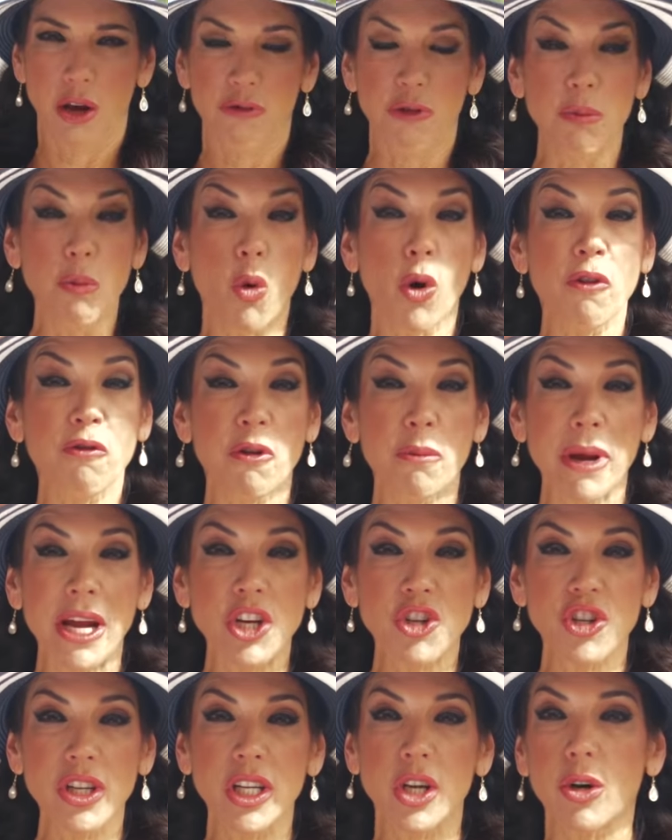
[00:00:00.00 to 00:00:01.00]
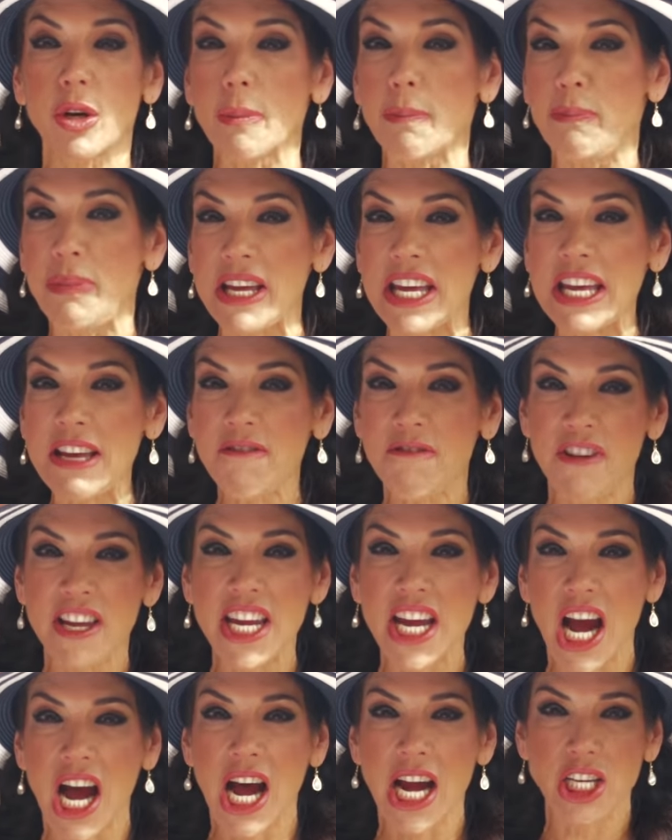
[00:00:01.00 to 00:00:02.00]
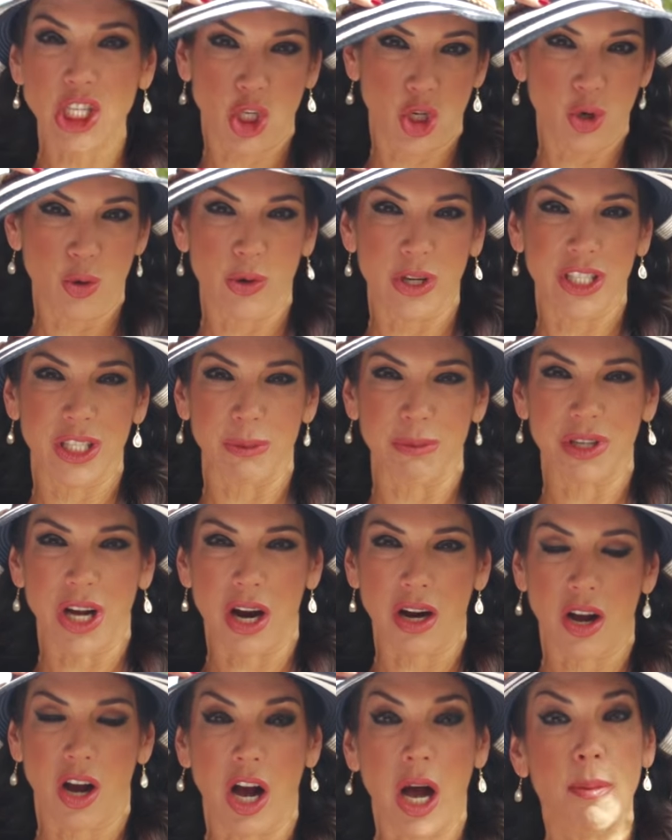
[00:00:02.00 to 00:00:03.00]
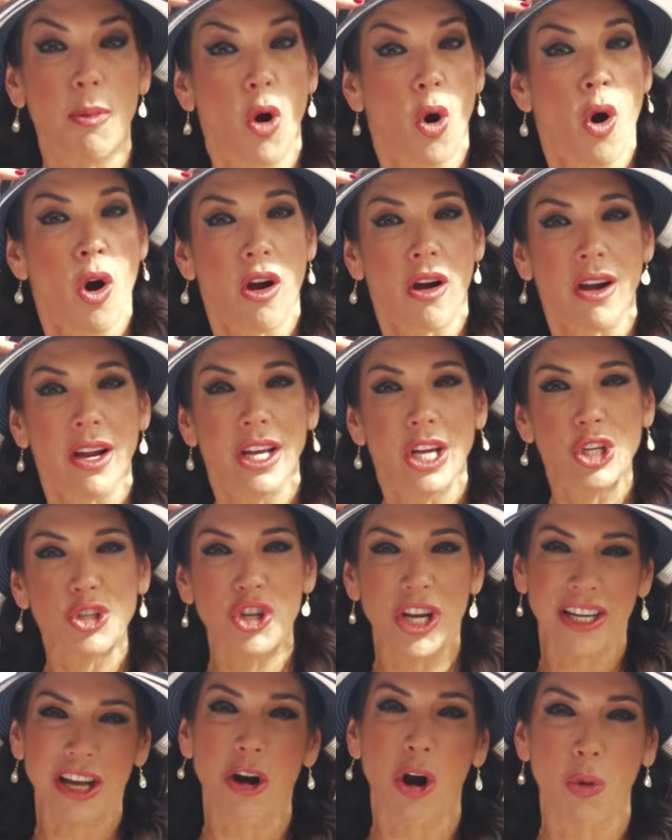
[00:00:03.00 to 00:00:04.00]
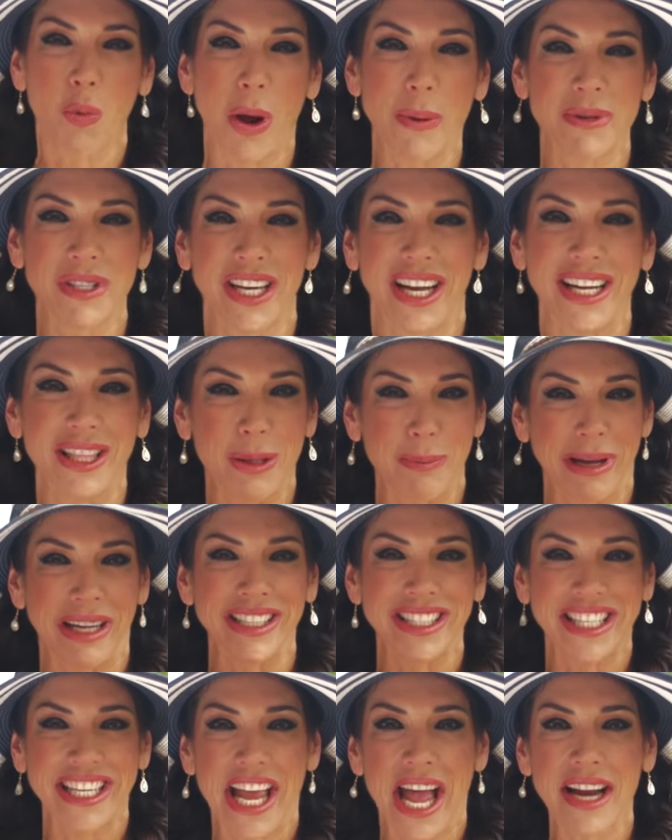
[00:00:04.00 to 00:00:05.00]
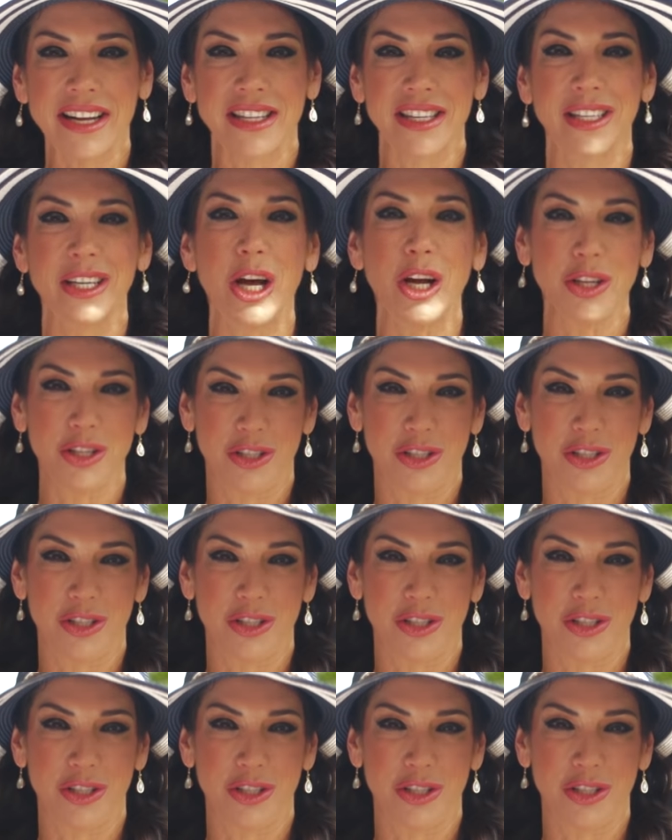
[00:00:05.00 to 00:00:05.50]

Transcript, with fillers: For more information, go to bvitourism.com or check out our website, thebalancingAct.com.